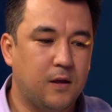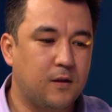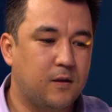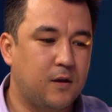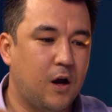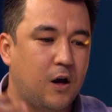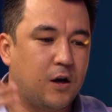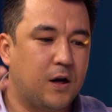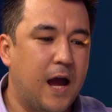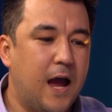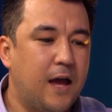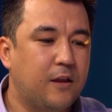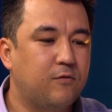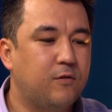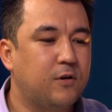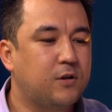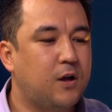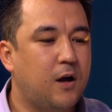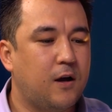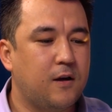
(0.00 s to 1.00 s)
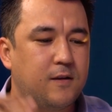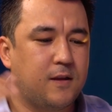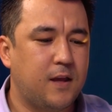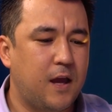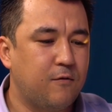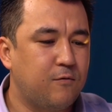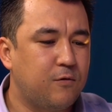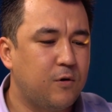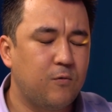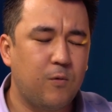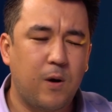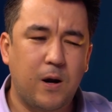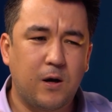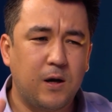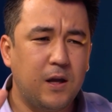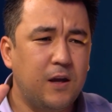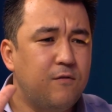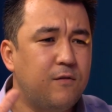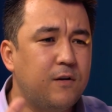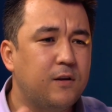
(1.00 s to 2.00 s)
and they are advertised
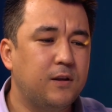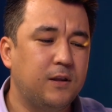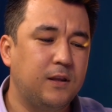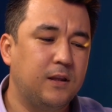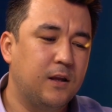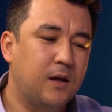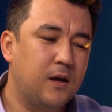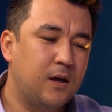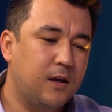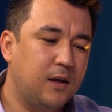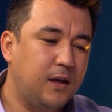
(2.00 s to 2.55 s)
everywhere, even